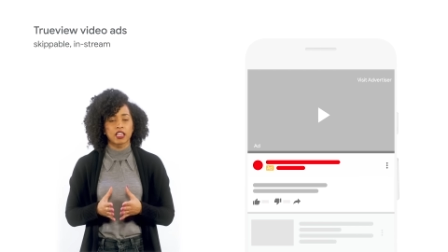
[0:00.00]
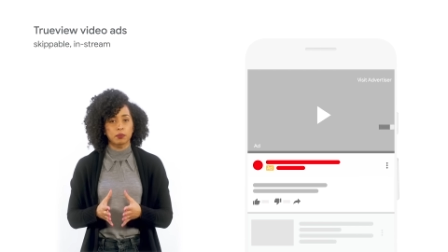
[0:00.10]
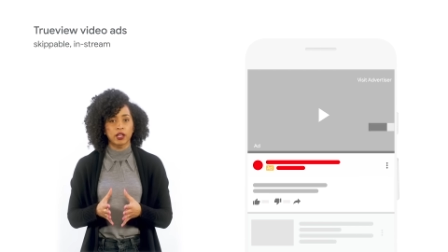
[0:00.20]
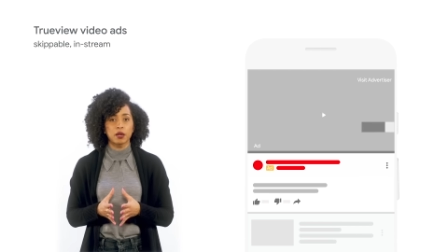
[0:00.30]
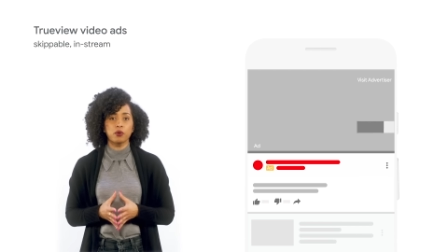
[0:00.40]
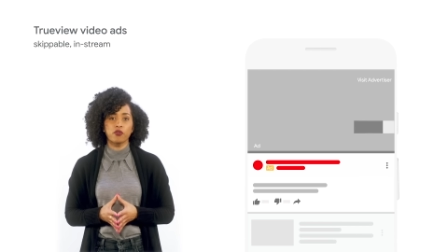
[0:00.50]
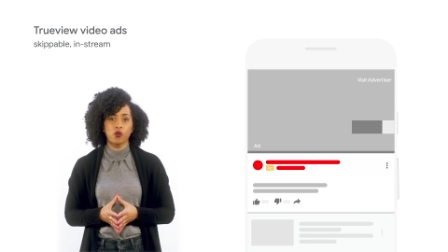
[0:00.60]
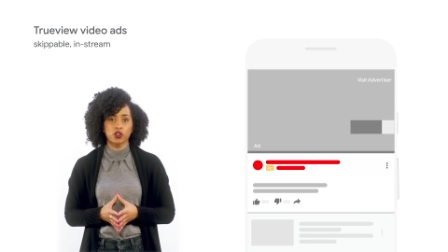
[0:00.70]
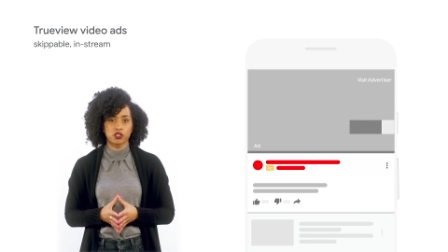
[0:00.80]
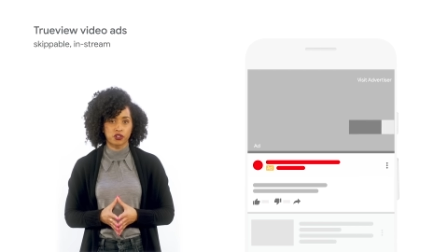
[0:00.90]
They play
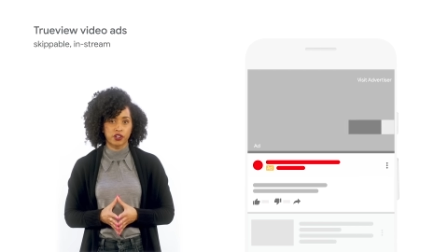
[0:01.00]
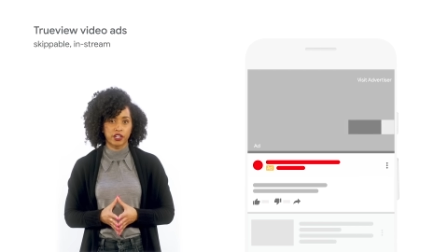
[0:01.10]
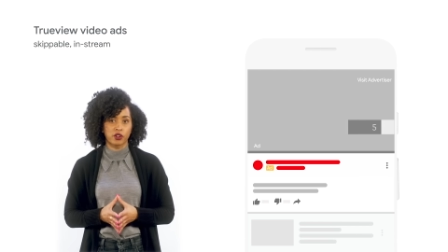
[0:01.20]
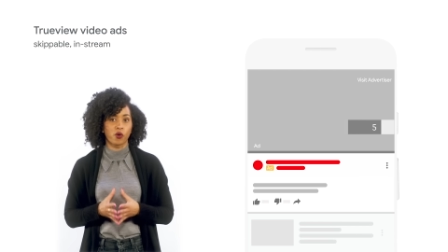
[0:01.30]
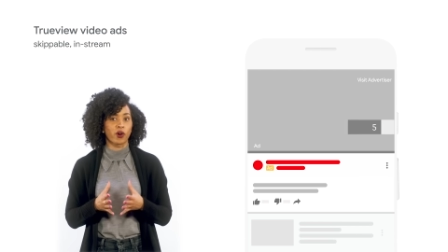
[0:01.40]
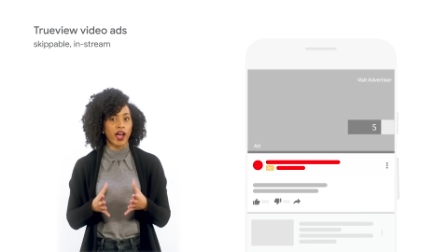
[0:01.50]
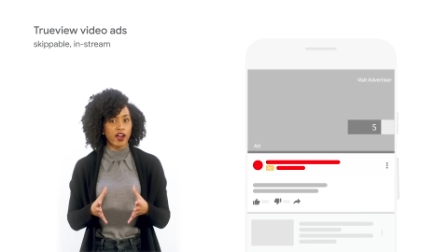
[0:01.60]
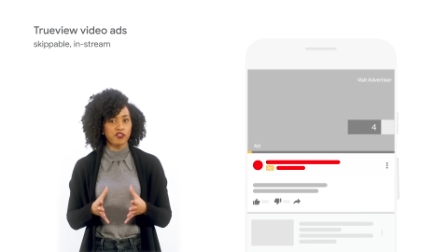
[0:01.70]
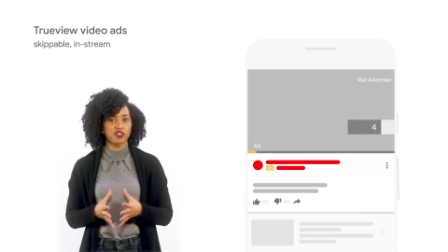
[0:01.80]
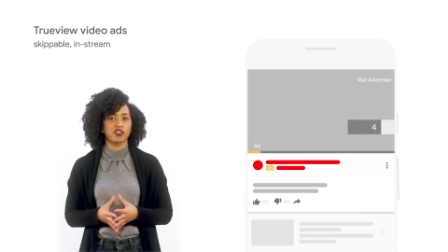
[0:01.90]
before, during, or
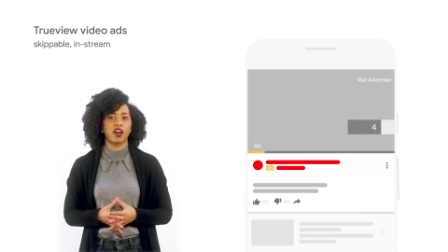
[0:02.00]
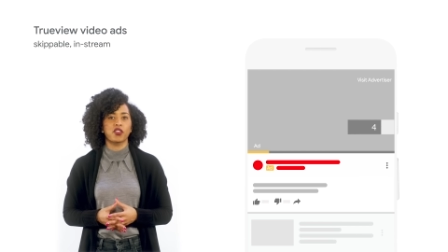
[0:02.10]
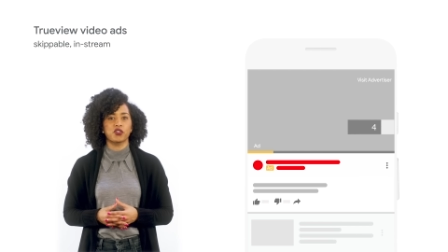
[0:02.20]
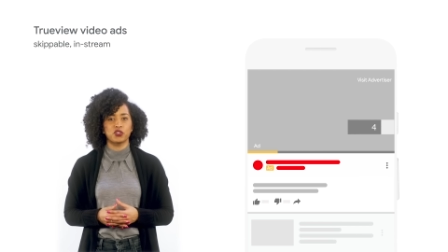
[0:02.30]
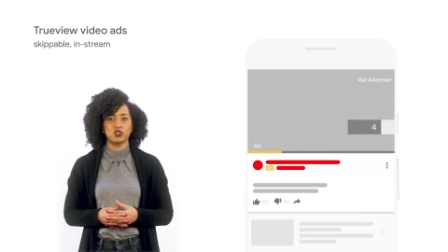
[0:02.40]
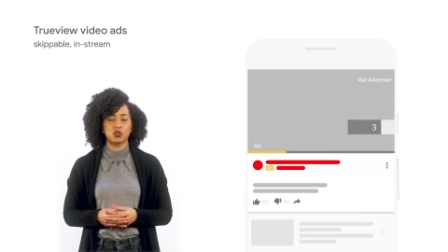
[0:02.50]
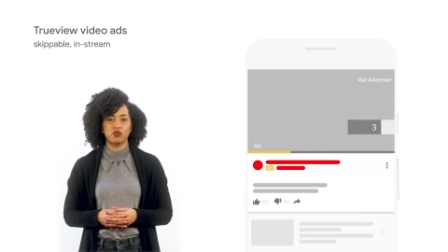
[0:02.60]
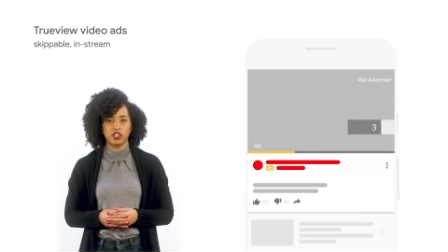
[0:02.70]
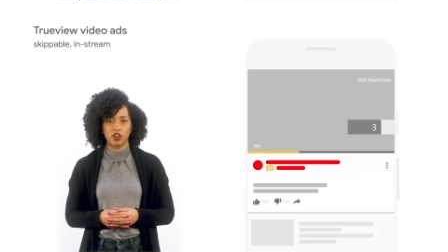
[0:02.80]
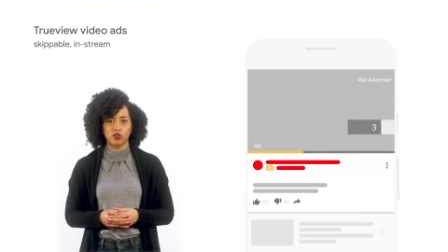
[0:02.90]
after other YouTube
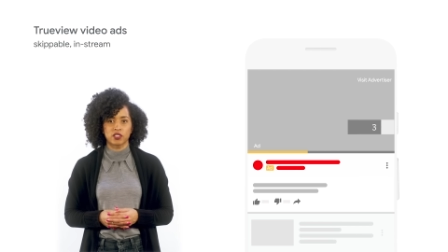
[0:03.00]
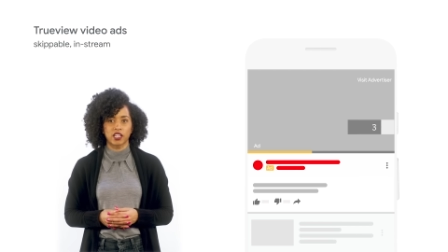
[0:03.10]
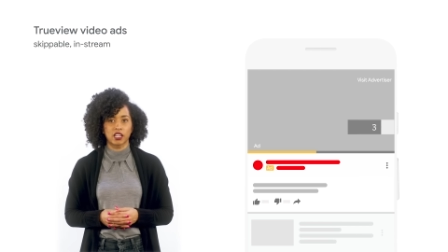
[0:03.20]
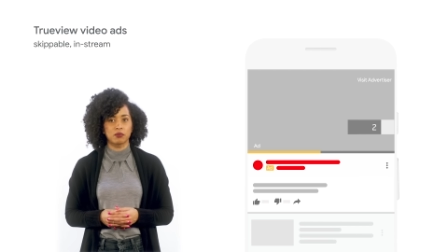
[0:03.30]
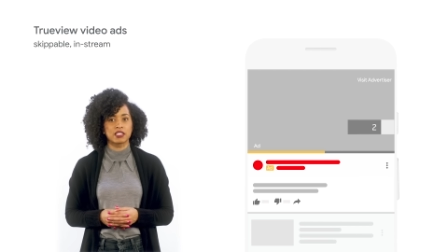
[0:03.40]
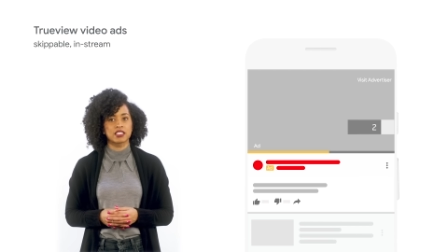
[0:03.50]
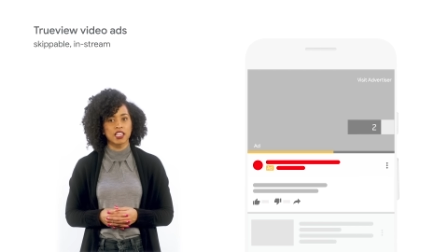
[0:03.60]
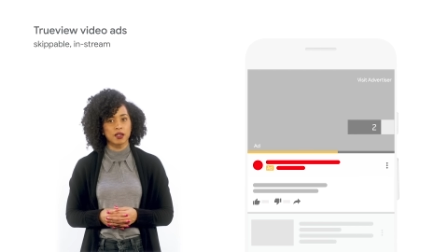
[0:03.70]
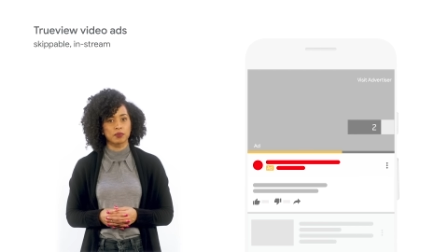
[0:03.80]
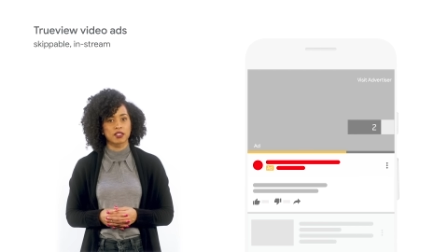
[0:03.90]
videos and can be
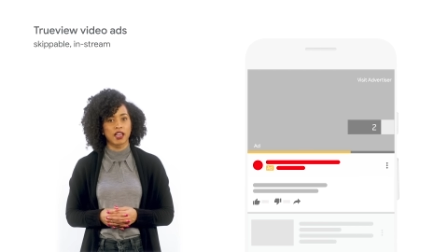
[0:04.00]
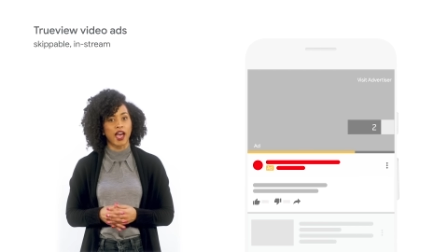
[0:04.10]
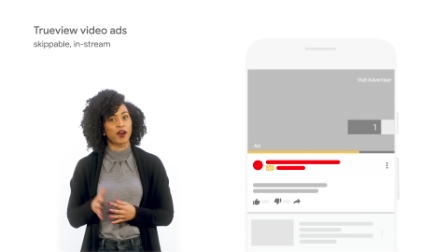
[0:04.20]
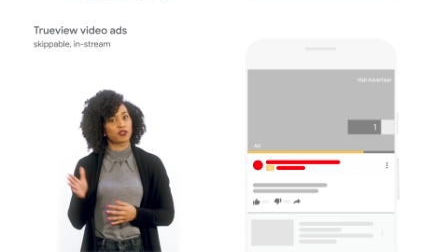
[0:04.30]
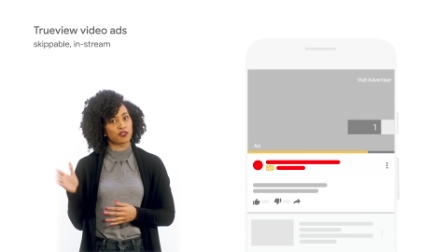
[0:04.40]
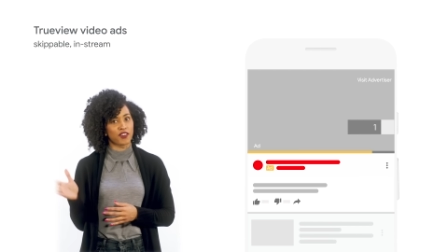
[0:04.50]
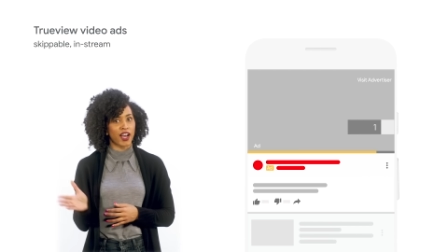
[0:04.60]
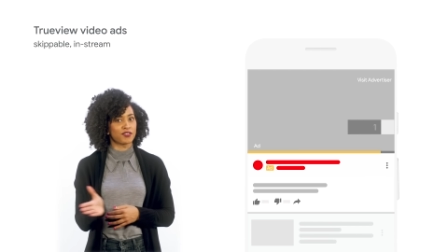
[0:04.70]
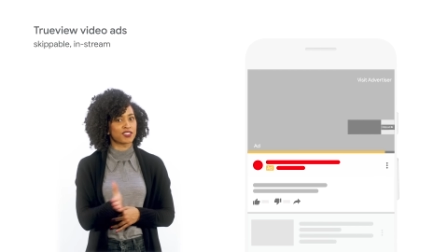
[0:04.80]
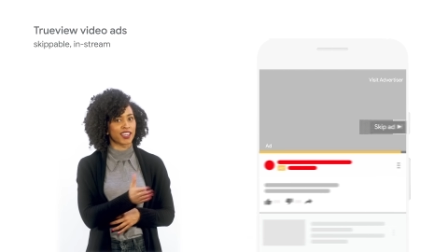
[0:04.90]
skipped after
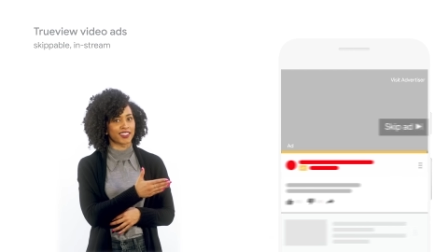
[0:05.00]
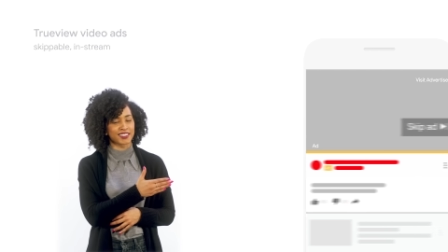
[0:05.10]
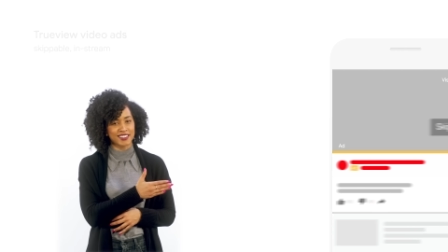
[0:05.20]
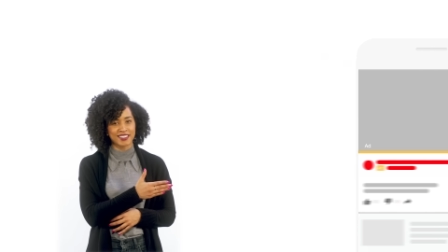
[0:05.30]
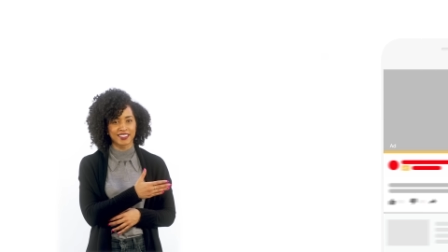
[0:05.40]
5 seconds.